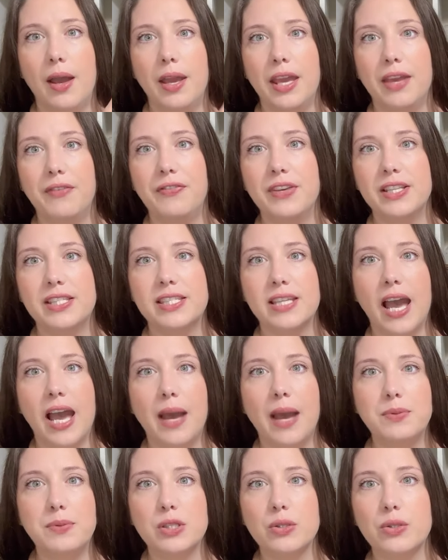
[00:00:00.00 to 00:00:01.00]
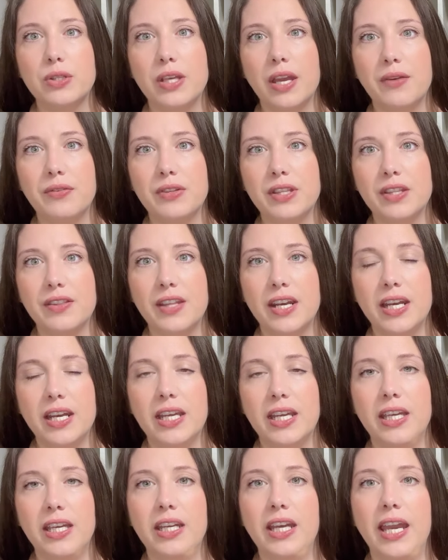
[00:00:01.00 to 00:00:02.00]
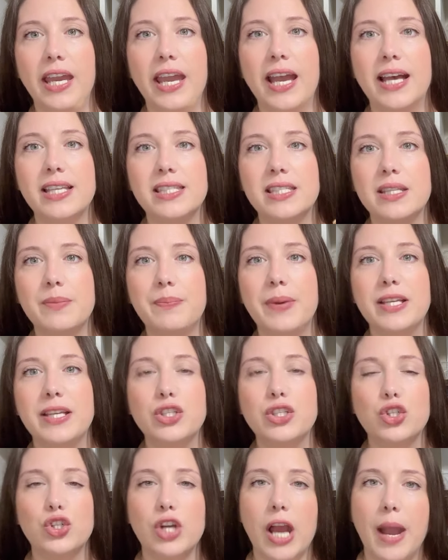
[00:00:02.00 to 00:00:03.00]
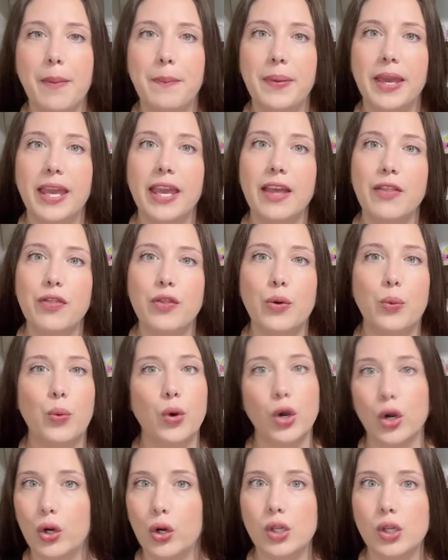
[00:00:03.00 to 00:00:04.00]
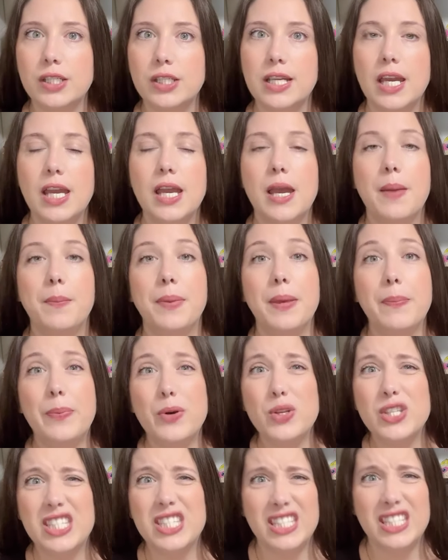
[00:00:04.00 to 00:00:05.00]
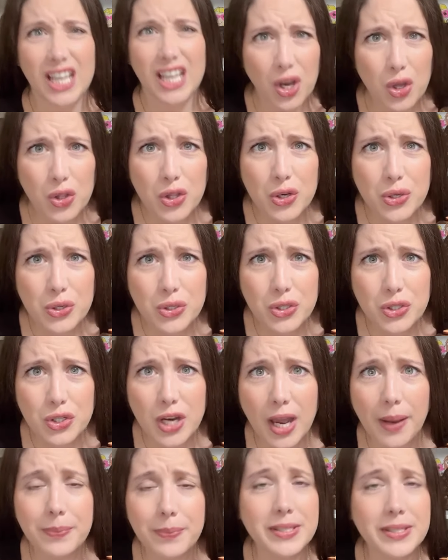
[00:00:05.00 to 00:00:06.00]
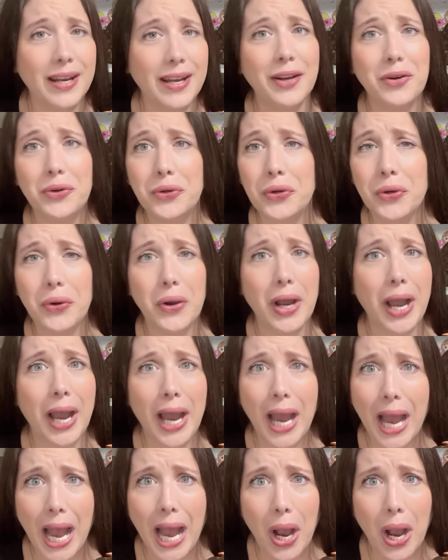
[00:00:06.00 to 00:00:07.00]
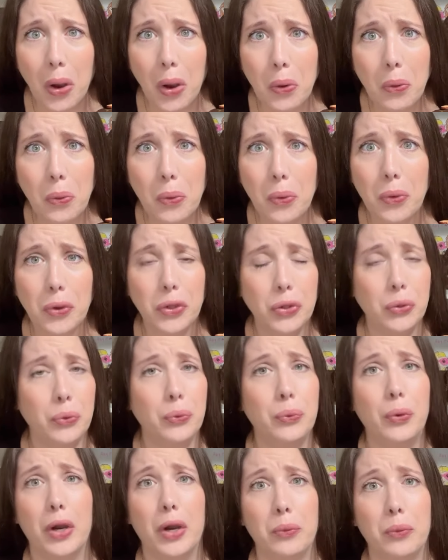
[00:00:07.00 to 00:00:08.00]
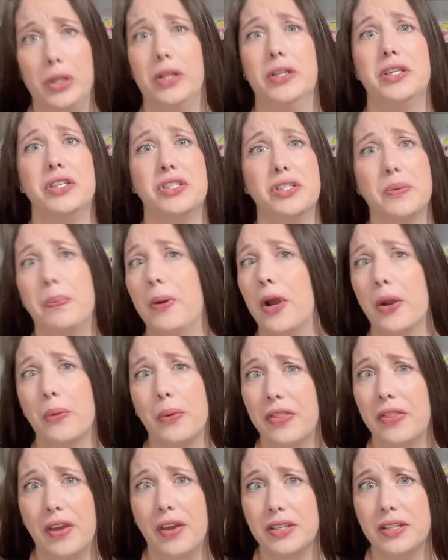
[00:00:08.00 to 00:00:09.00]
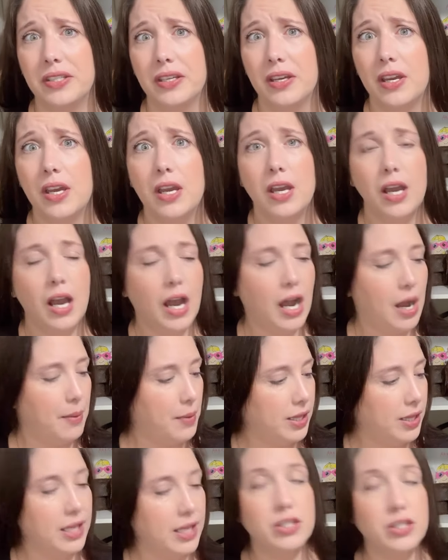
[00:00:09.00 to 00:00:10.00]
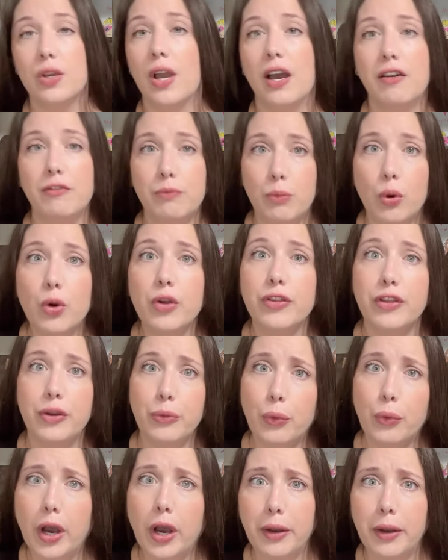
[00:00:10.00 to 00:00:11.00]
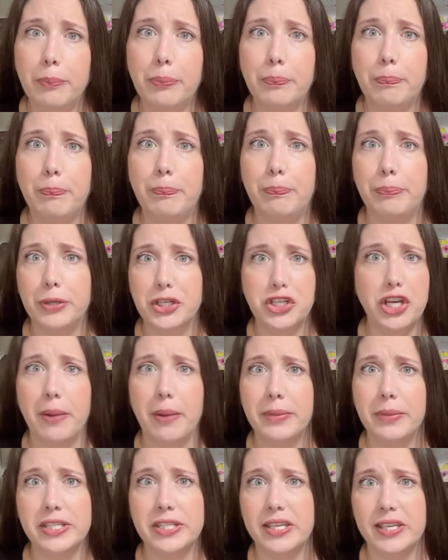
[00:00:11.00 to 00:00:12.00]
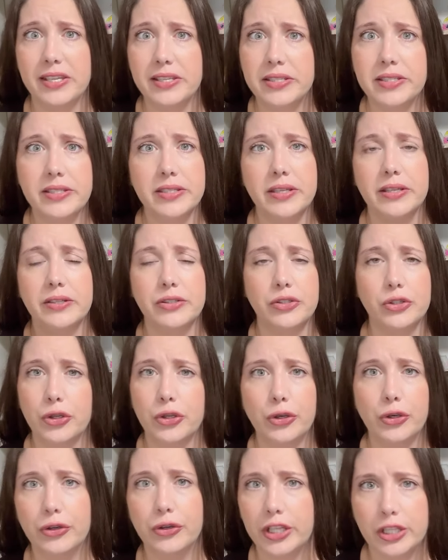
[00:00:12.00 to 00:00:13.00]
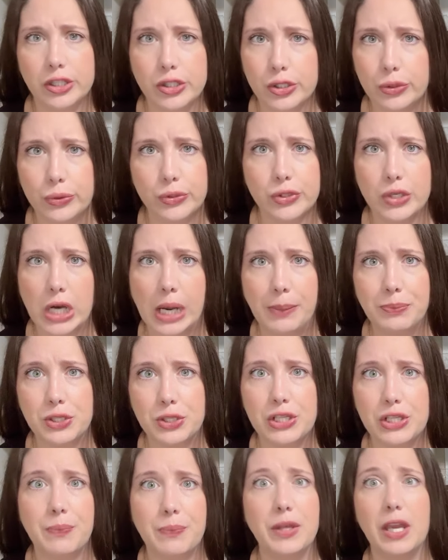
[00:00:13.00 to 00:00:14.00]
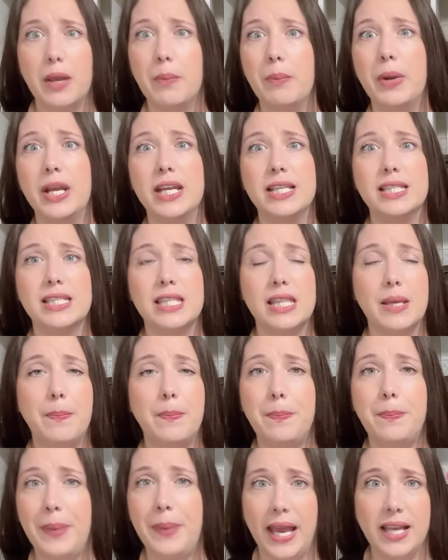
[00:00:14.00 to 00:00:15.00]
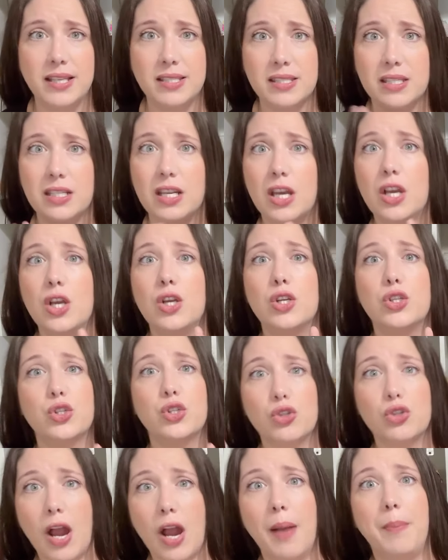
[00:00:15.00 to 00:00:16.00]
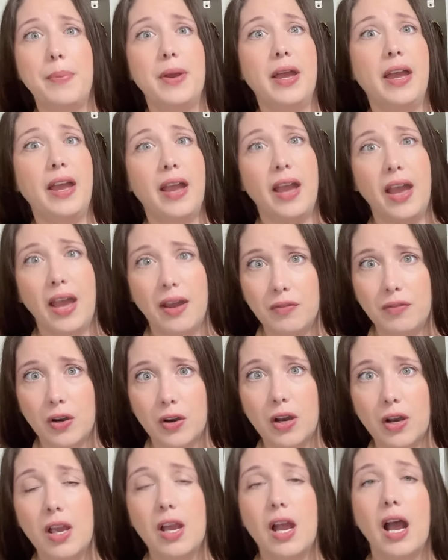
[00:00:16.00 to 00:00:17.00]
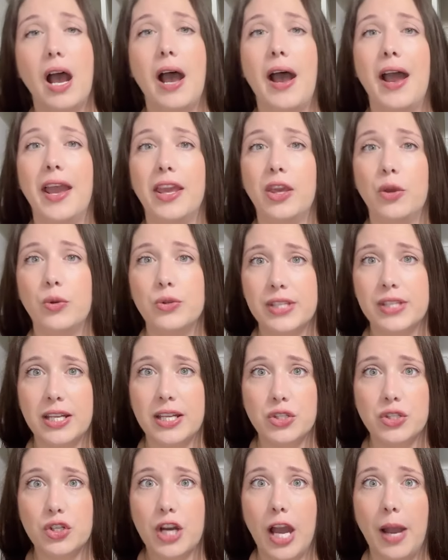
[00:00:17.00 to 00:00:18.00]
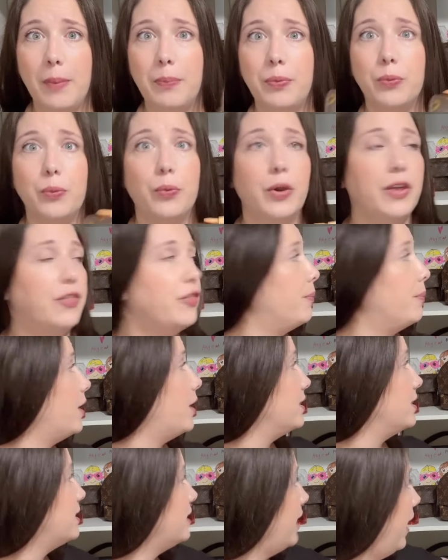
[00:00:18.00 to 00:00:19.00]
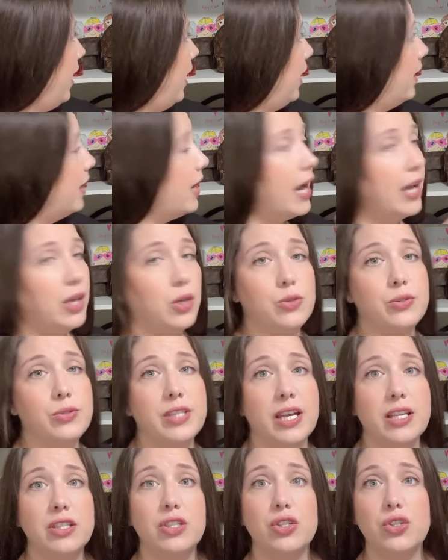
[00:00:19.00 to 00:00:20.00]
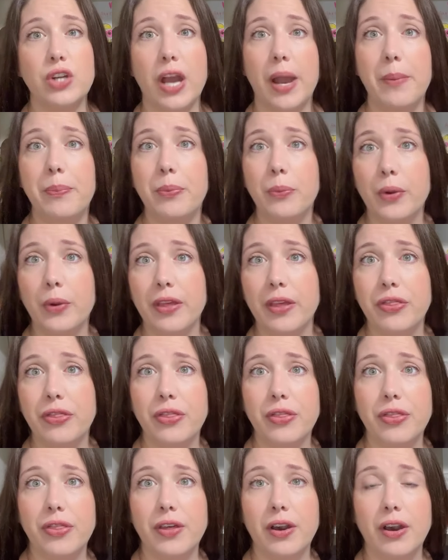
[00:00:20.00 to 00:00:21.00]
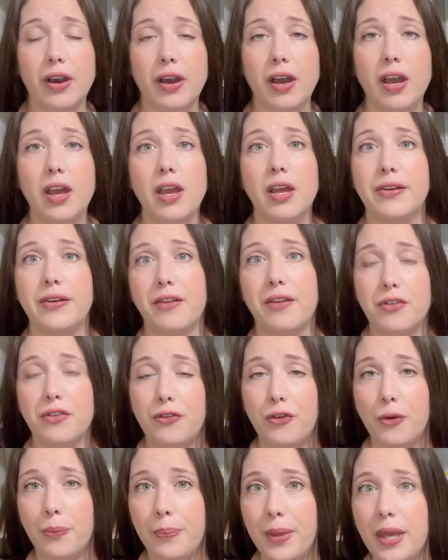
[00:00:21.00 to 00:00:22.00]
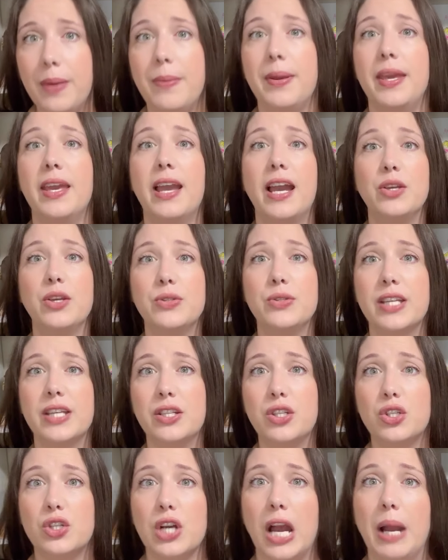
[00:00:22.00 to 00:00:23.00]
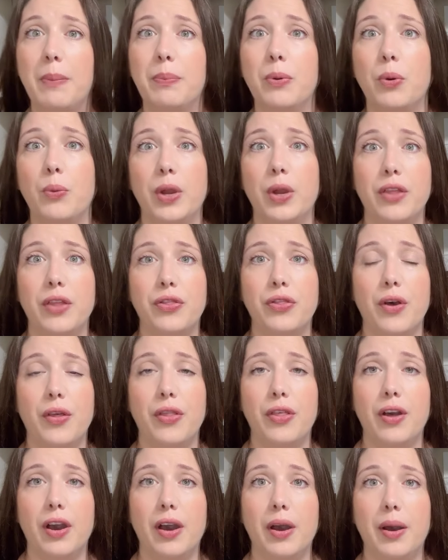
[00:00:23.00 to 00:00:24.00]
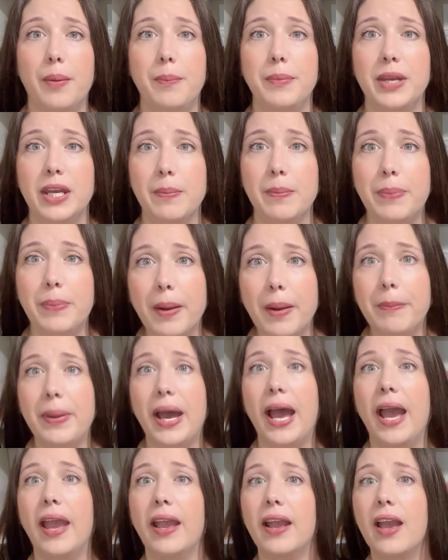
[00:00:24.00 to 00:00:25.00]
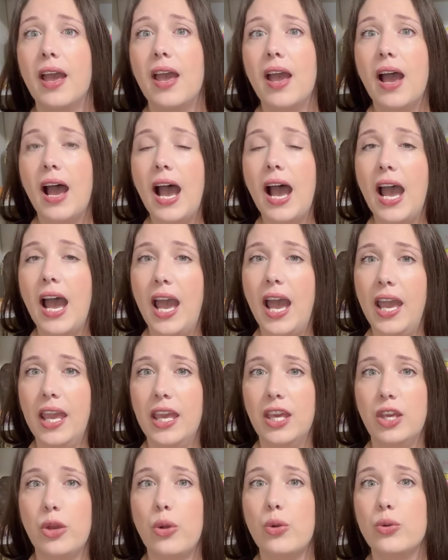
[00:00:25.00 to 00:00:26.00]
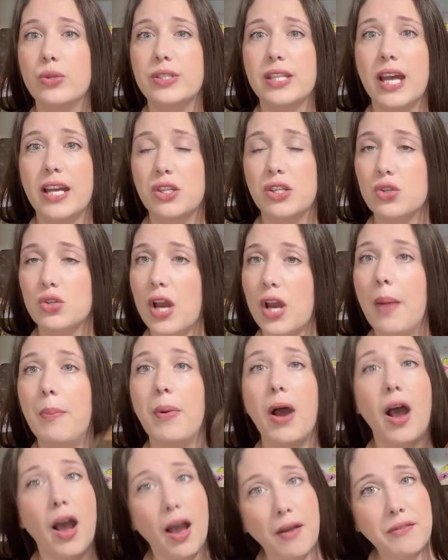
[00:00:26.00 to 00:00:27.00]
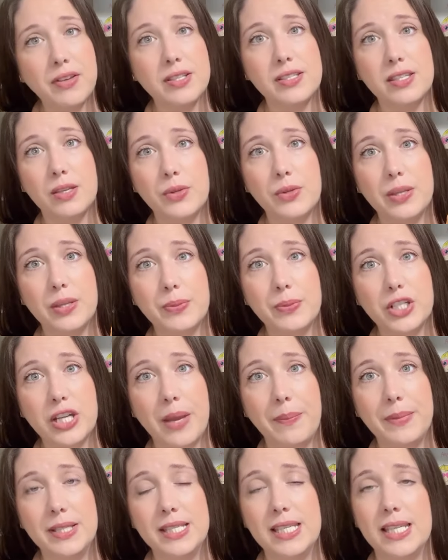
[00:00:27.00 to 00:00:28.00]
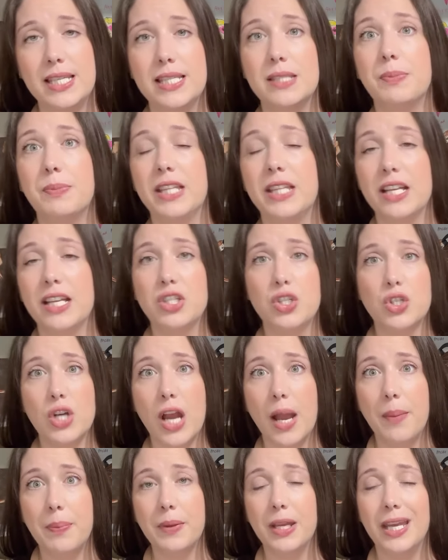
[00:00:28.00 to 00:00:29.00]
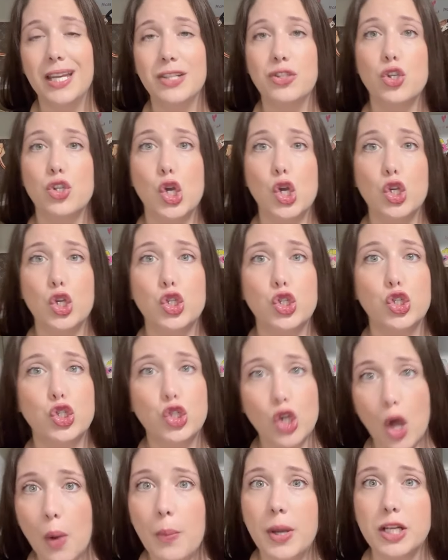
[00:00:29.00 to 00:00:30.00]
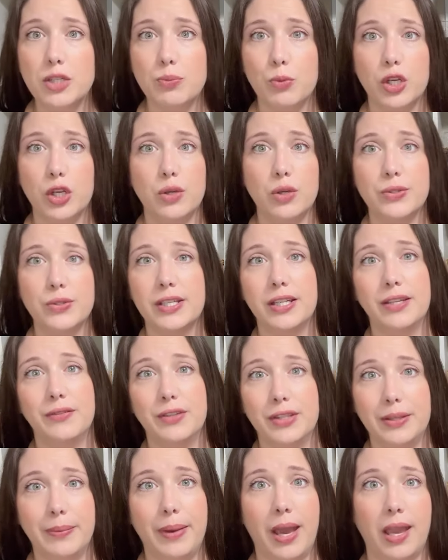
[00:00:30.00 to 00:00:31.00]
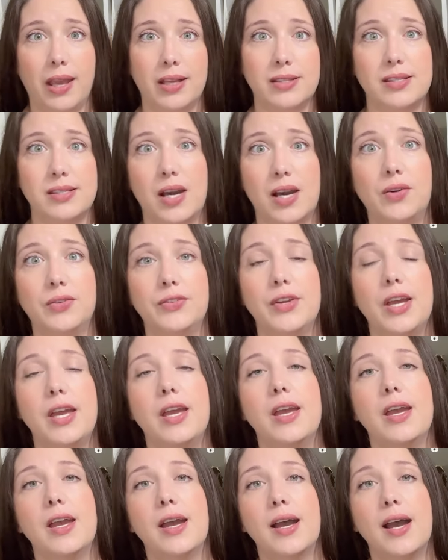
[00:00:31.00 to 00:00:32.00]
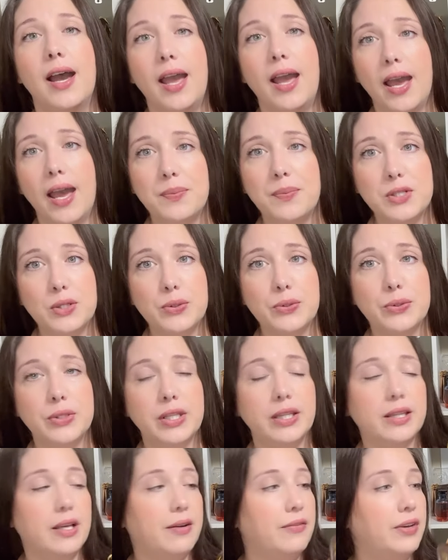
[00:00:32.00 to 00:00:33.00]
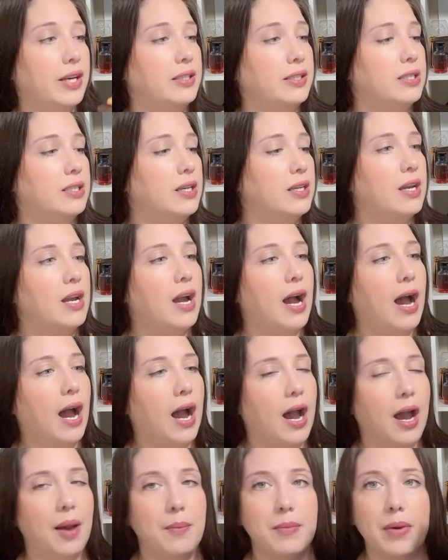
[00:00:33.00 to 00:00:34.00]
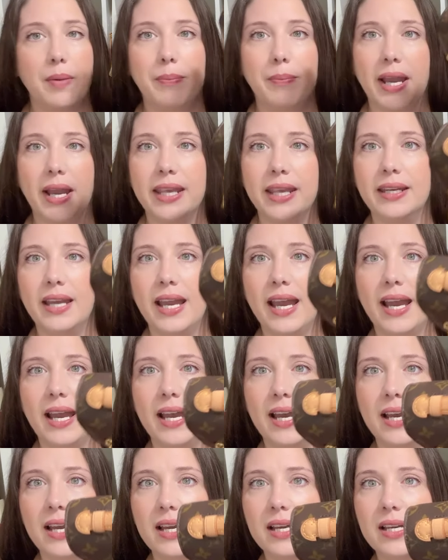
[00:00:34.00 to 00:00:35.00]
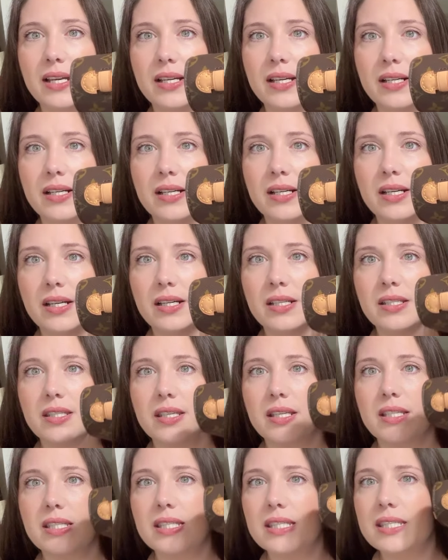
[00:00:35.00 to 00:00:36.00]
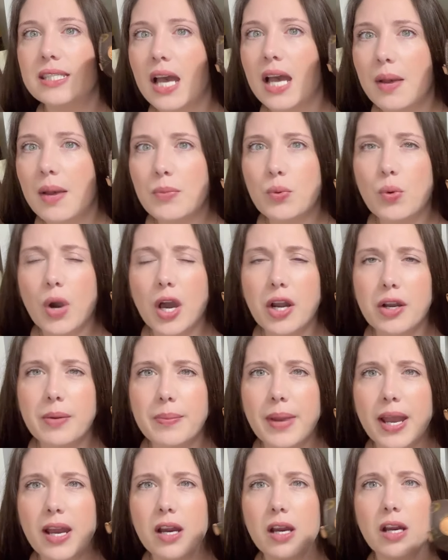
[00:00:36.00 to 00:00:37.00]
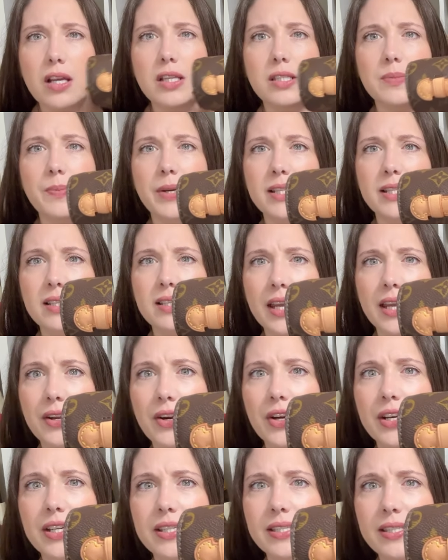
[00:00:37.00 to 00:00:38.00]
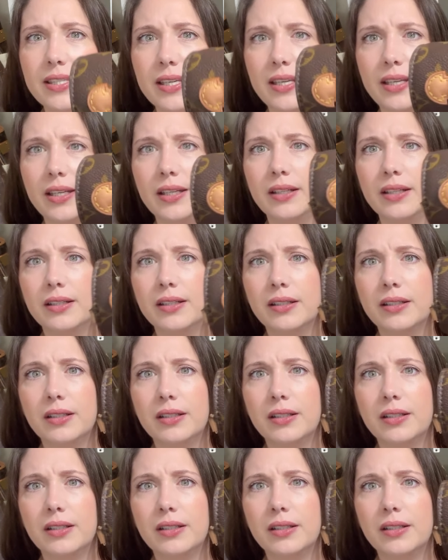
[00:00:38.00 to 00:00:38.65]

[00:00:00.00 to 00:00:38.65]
If it's absolutely everything that I need, it has the best strap in the world. People sell those straps and I don't know how you are willing to part with it. Unless you have more than one Pochette Matisse, so you don't need two straps or something, but it's the best strap ever. I use that strap with the Montaigne. I use that strap with the Neverfull BB. I use that strap with the mini bum bag. I use that strap obviously with the Pochette Matisse, but that strap gets so much more use than even the bag itself. Absolutely love it. Mine has some watermarks, but it's kind of hard to see.